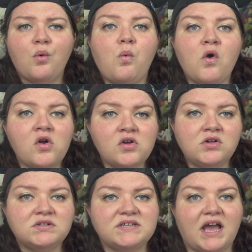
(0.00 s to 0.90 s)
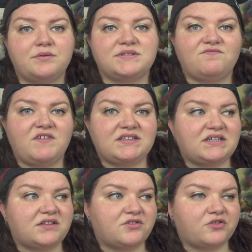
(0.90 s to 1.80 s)
world? I was
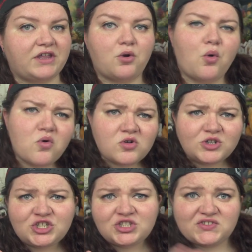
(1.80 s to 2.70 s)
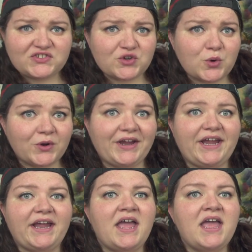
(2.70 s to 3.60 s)
invested in their like origin
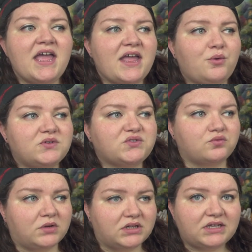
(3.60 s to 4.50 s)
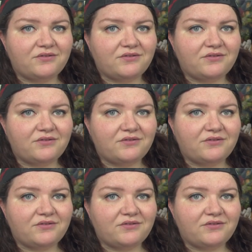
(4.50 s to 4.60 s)
story. It was really